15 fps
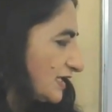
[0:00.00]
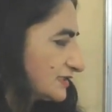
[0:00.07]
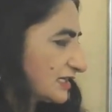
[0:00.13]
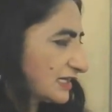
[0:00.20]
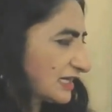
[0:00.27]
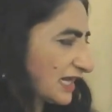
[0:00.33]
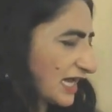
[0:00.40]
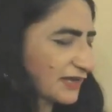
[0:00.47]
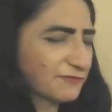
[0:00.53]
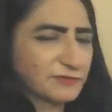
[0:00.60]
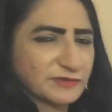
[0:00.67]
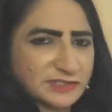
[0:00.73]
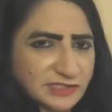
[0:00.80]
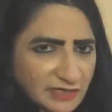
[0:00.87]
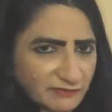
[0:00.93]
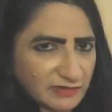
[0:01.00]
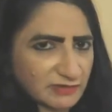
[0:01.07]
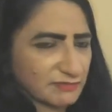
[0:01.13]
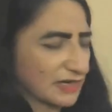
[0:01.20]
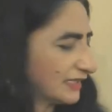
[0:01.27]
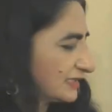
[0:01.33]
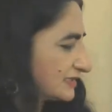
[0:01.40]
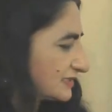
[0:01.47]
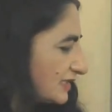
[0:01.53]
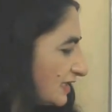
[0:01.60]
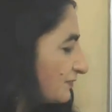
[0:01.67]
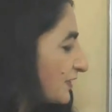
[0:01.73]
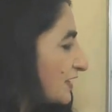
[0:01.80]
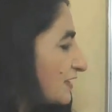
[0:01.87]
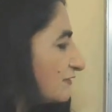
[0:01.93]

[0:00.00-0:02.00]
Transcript: is a life-saving medicine,